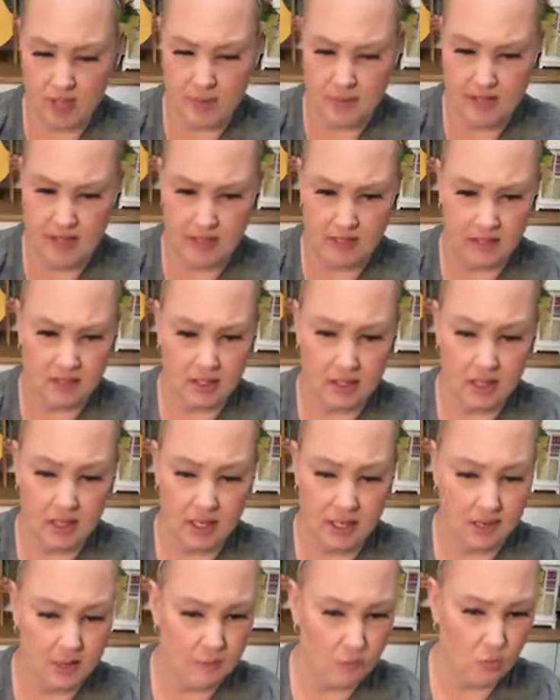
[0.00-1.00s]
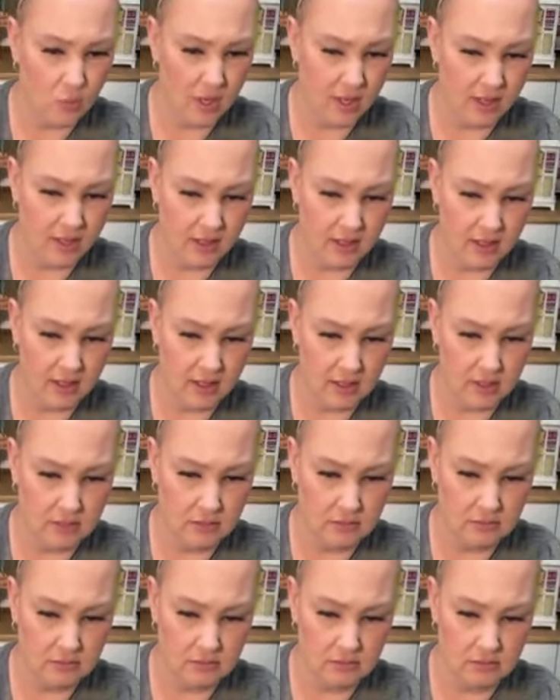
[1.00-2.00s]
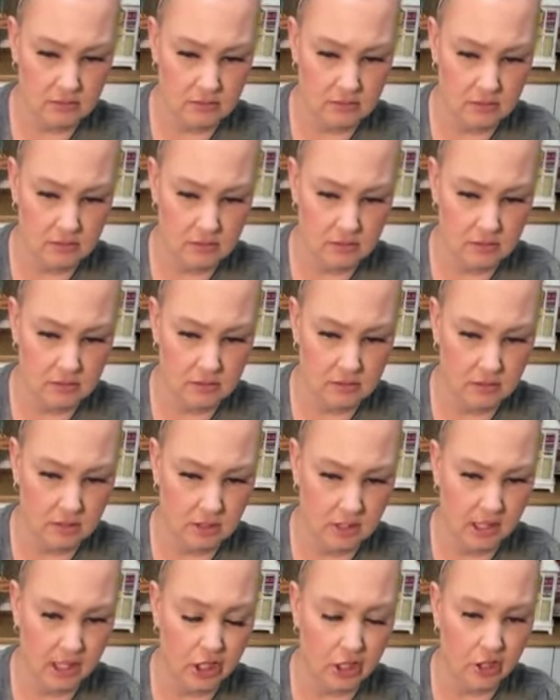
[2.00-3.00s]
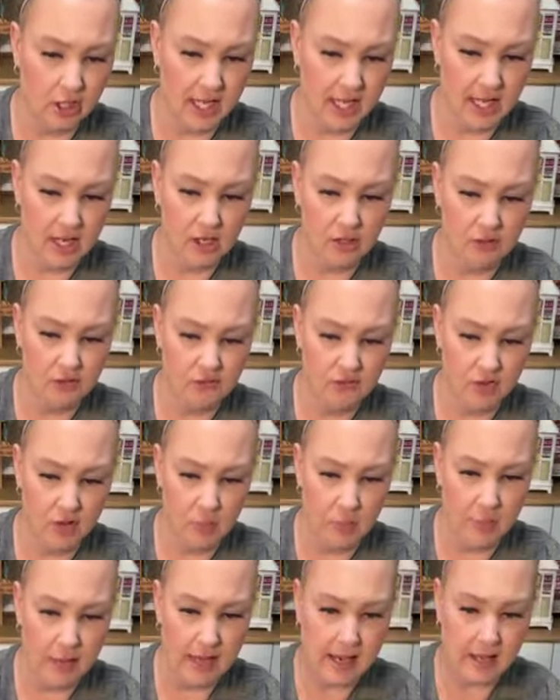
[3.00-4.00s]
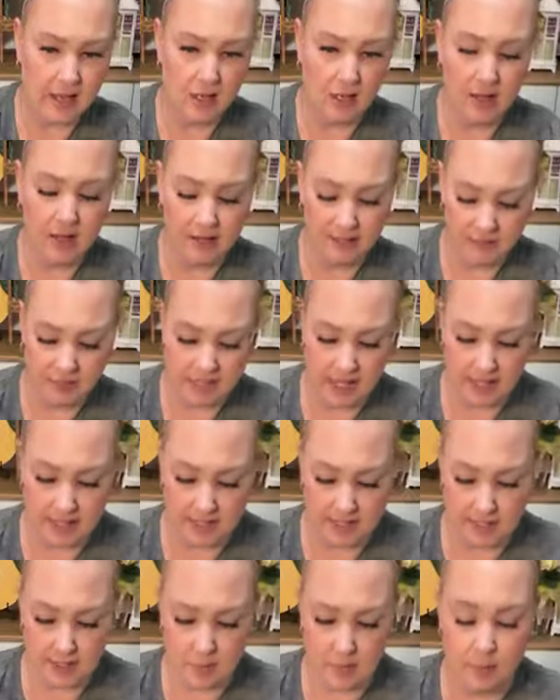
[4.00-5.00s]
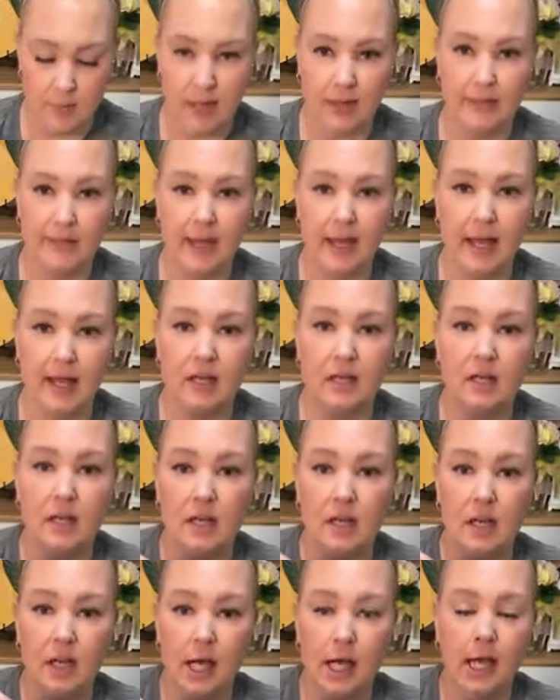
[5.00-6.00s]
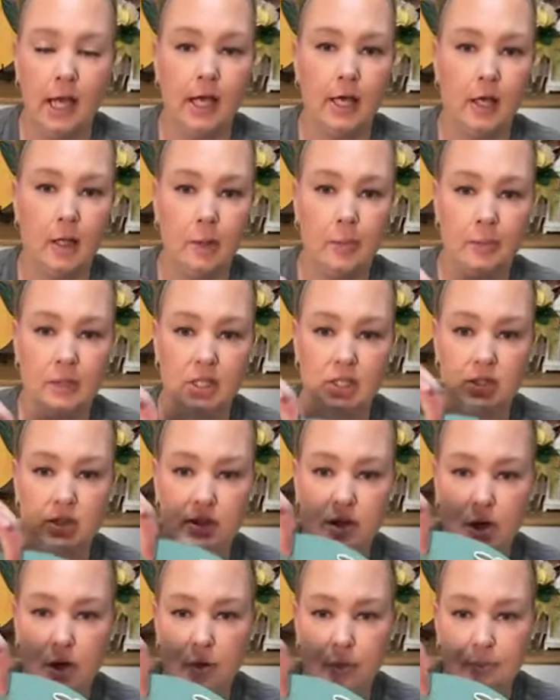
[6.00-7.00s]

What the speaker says: don't know, maybe it's gonna come with a little hanger for the back. I'll have to ask them about that. I